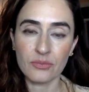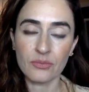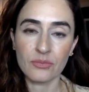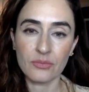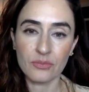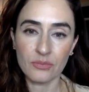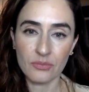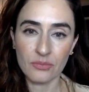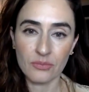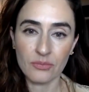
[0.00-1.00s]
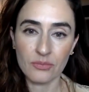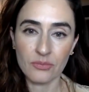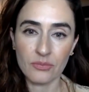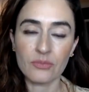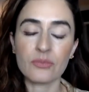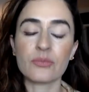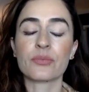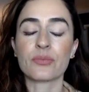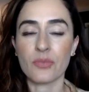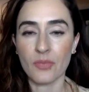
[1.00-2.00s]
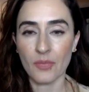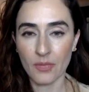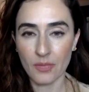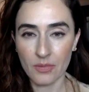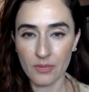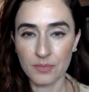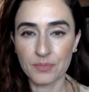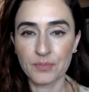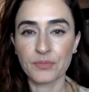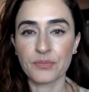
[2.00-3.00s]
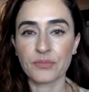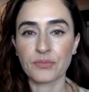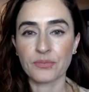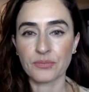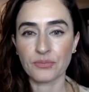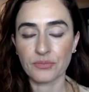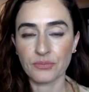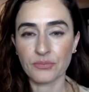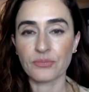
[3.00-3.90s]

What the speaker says: (not speaking)